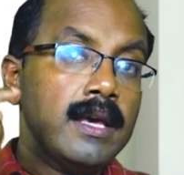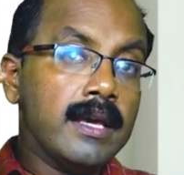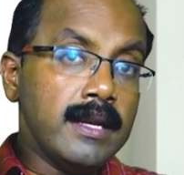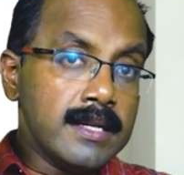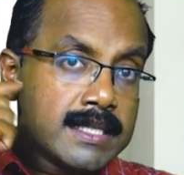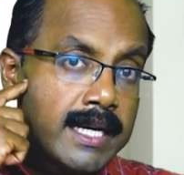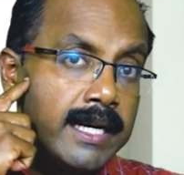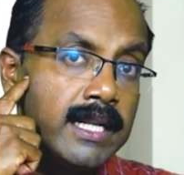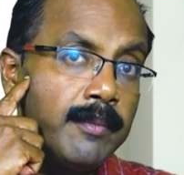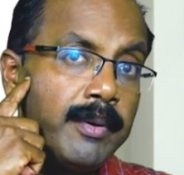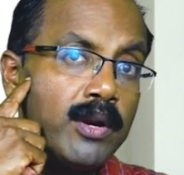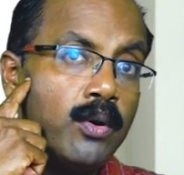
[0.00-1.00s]
inside
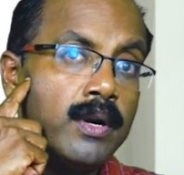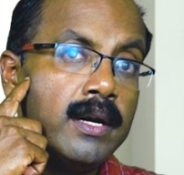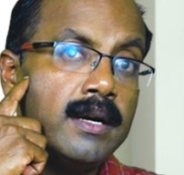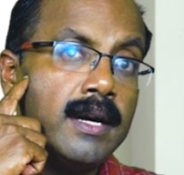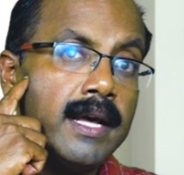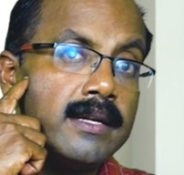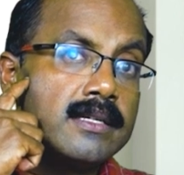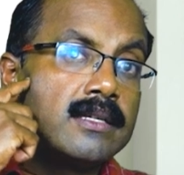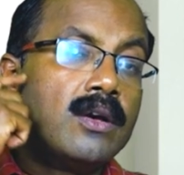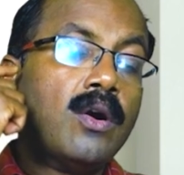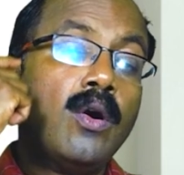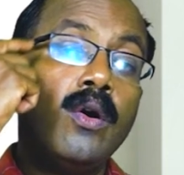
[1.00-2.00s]
the parotid gland,
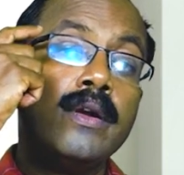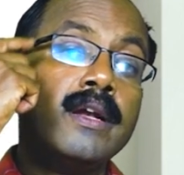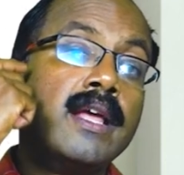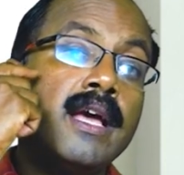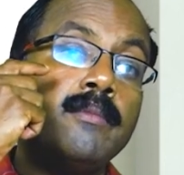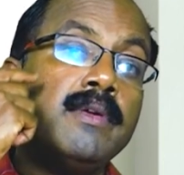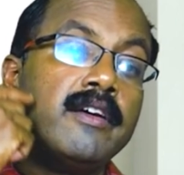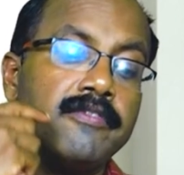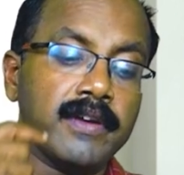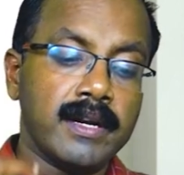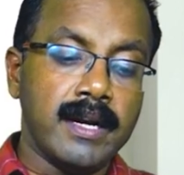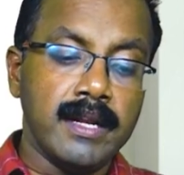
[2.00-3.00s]
or it can be
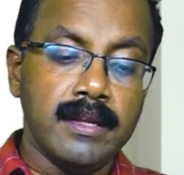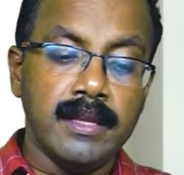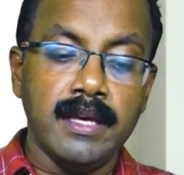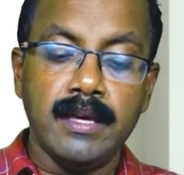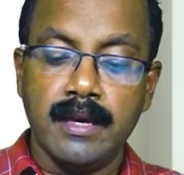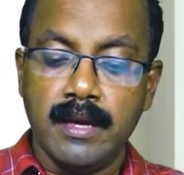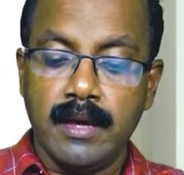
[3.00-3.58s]
affected in the